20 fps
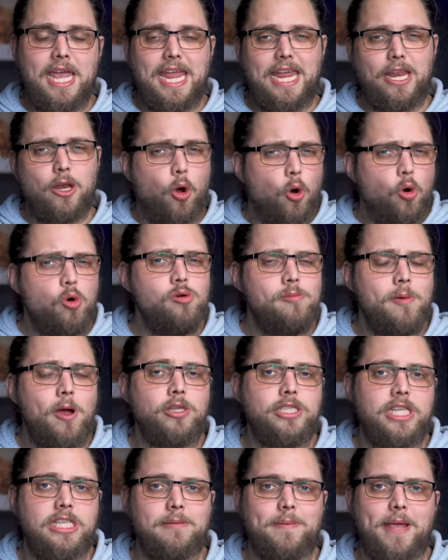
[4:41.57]
it
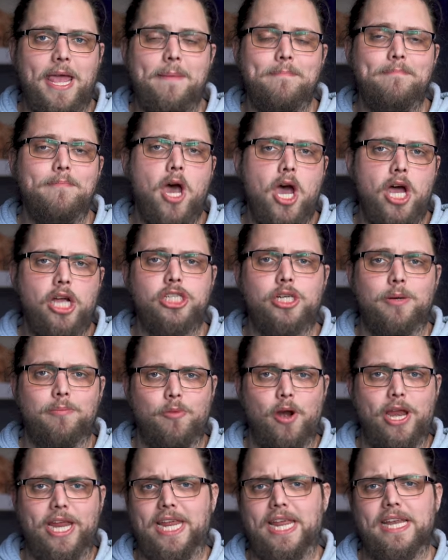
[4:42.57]
almost is a bit immersion
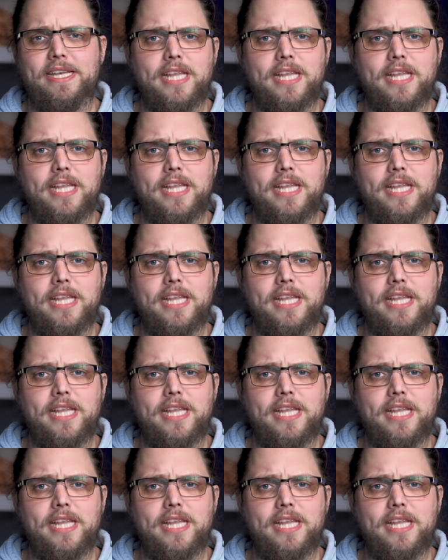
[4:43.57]
breaking.